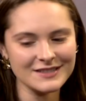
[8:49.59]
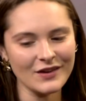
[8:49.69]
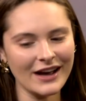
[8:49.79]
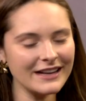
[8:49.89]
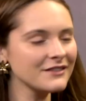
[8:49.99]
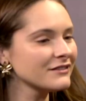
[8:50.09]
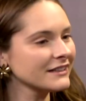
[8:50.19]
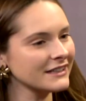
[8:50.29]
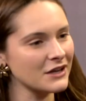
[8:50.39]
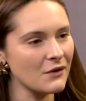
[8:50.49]
So I didn't
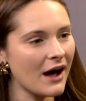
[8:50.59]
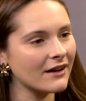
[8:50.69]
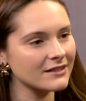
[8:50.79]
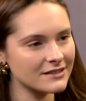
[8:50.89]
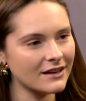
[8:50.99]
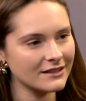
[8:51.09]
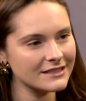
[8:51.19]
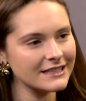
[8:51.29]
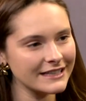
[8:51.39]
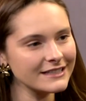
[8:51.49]
really know how to talk
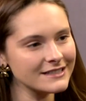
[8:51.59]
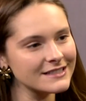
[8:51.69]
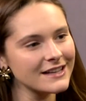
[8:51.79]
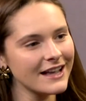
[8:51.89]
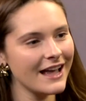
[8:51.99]
to kids.